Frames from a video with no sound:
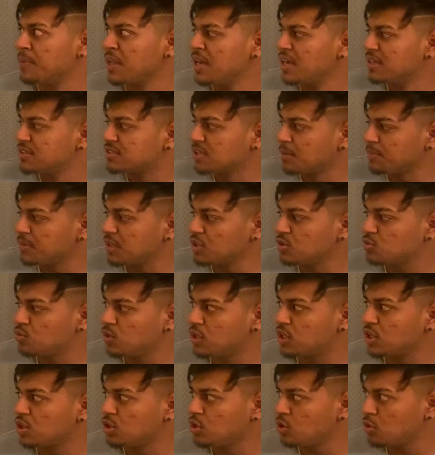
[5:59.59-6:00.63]
Some things we
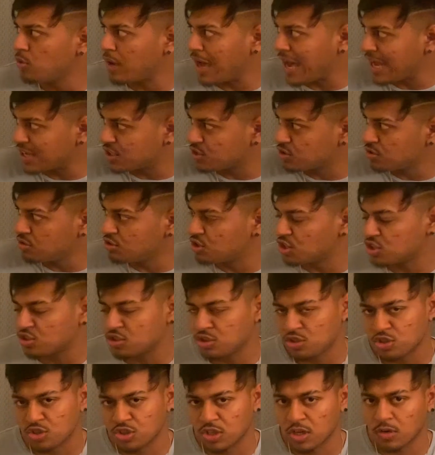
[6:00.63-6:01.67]
can do actually just
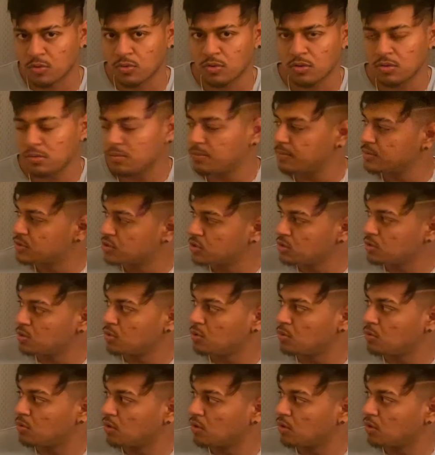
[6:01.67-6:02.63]
in general to